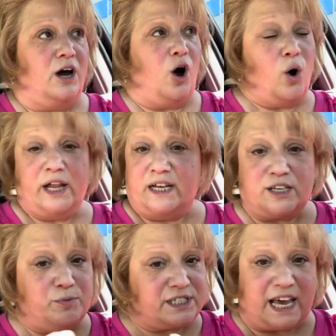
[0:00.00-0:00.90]
All I
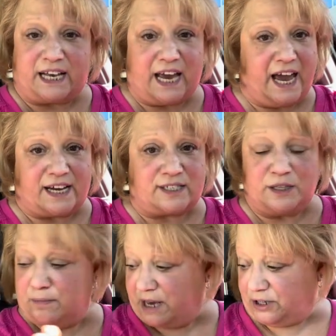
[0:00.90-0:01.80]
did was get gas in
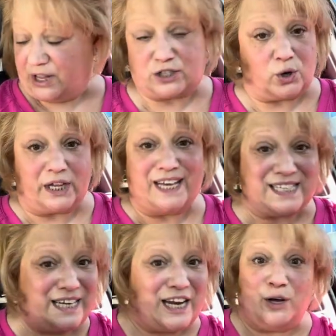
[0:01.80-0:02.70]
the middle. That's all I
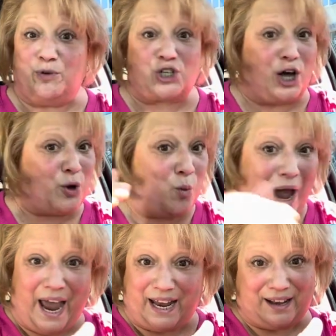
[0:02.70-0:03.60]
did. And it was on the
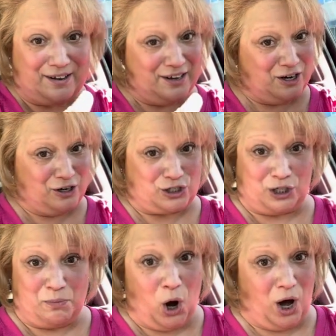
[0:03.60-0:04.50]
way to the
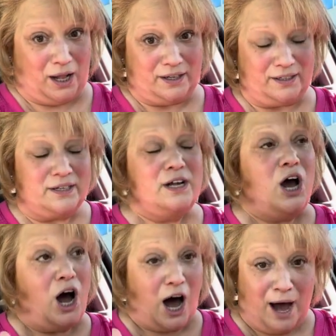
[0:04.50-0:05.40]
mall.
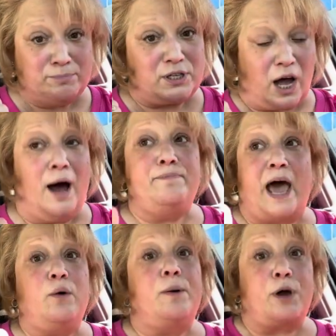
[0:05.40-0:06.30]
I'm, I'm
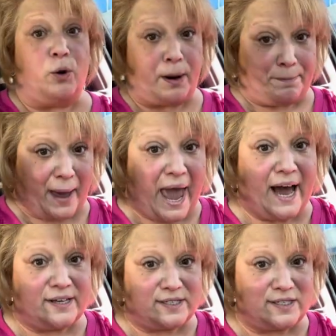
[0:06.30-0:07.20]
now I'm going to
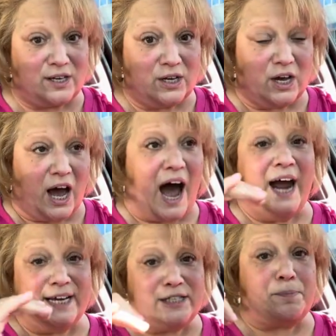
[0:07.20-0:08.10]
pass. I
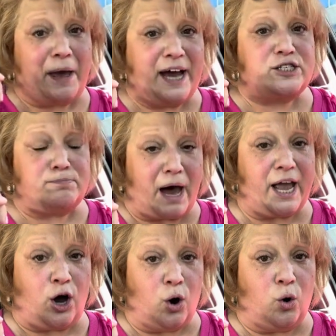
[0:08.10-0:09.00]
need to pass my
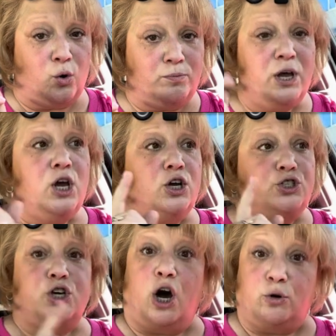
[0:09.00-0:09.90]
home
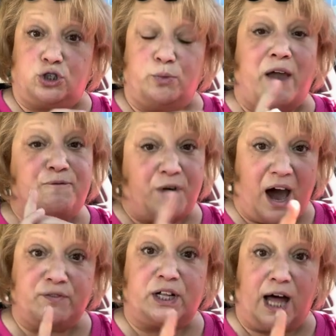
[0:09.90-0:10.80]
to go to a
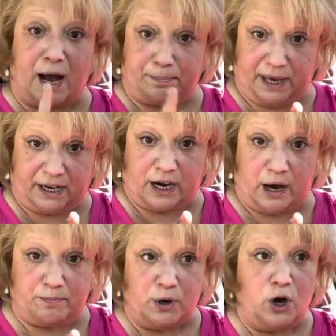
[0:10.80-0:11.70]
five o'clock
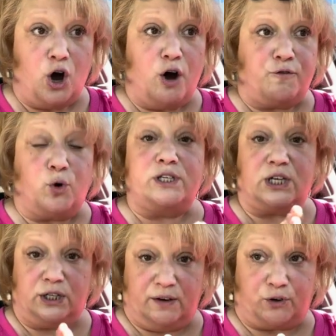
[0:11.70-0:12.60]
pickup for
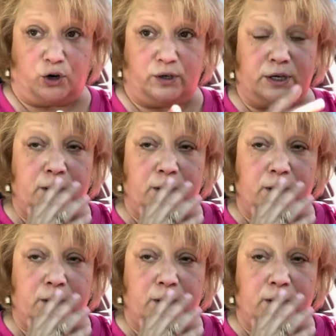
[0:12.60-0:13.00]
Dlivrd.